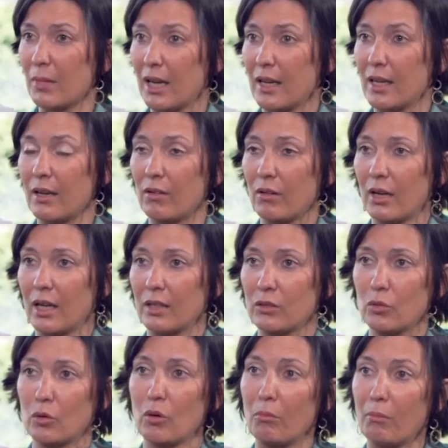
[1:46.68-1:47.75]
manager,
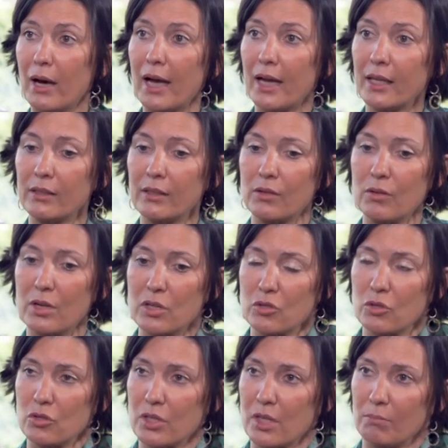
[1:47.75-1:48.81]
and to combine the
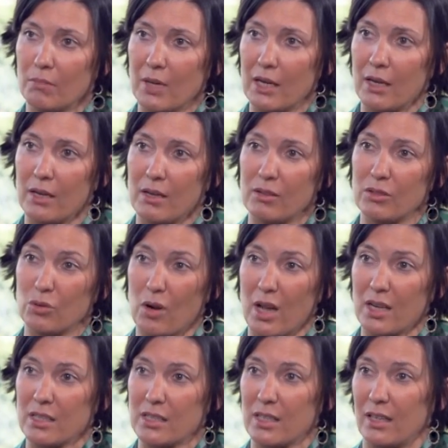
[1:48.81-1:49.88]
relationship manager,
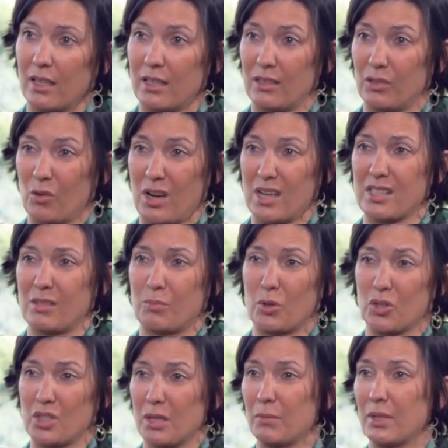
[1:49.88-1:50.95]
trust,
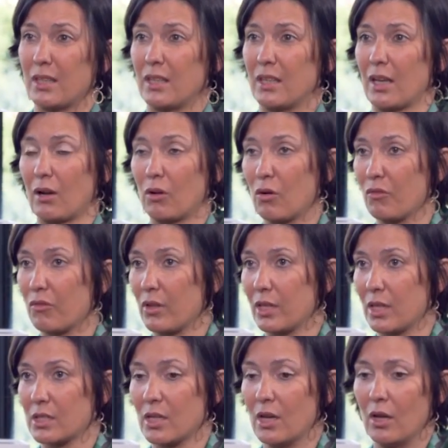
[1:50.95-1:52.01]
proximity and
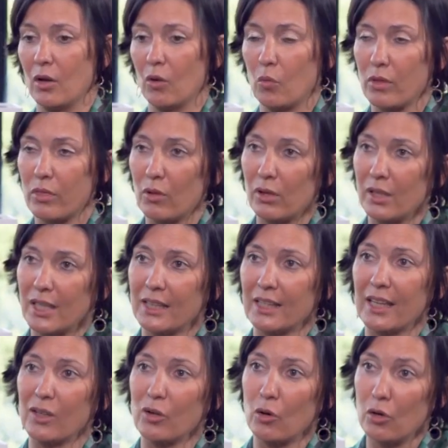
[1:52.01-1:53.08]
confidence with all the
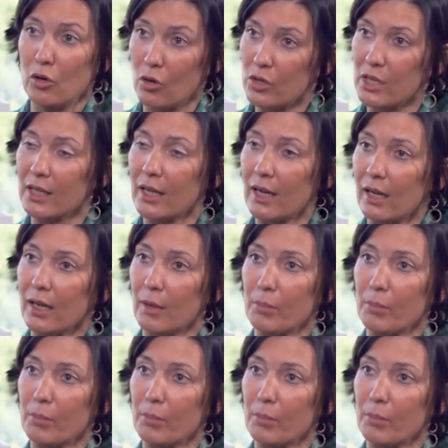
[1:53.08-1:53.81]
technological